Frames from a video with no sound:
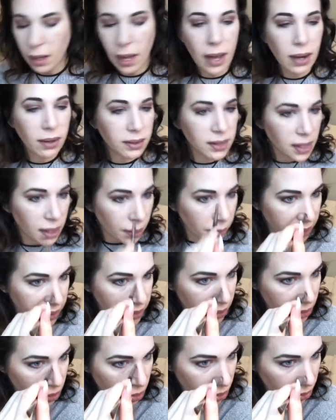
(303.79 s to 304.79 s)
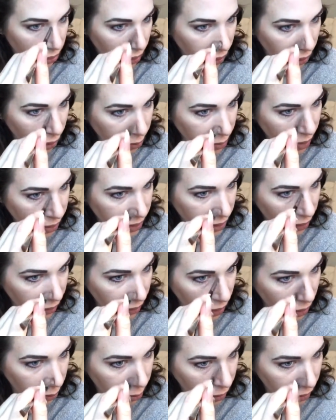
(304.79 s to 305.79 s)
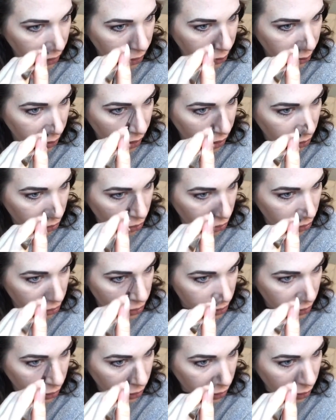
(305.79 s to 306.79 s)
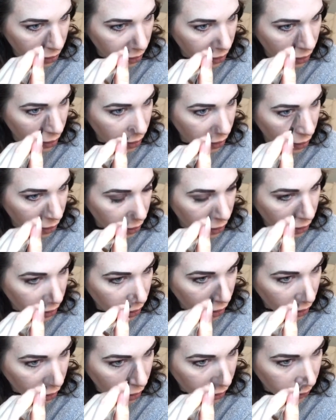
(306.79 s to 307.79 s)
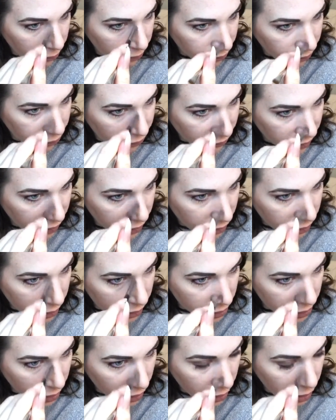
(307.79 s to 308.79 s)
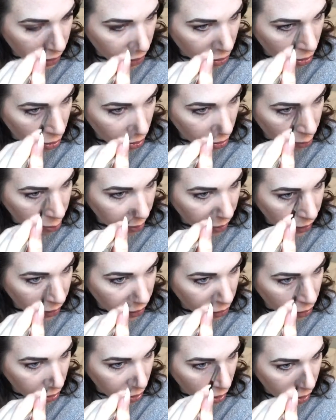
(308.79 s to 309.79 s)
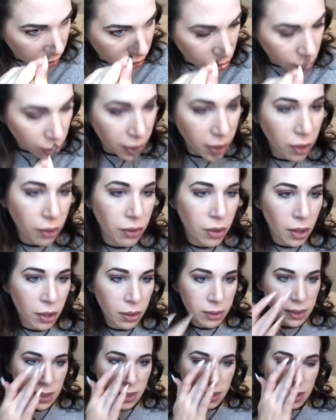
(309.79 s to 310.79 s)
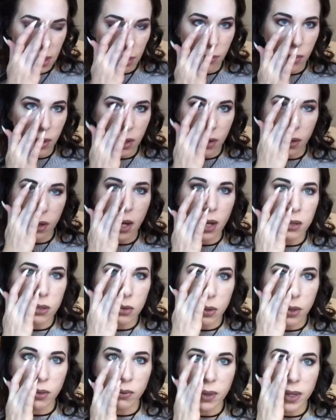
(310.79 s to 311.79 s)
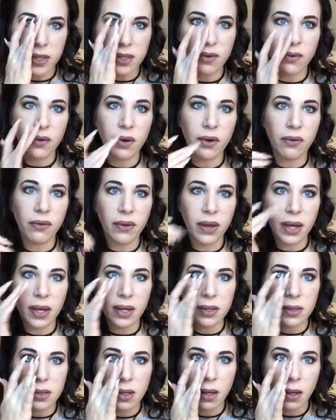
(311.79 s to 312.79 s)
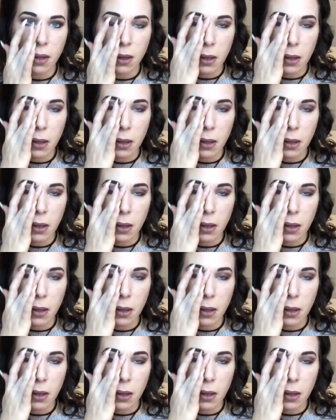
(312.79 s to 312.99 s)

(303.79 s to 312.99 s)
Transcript: I don't see any reason to do that. I'm not telling anybody to make your nose look skinnier, but you're contouring your nose the same way you're contouring the rest of your face.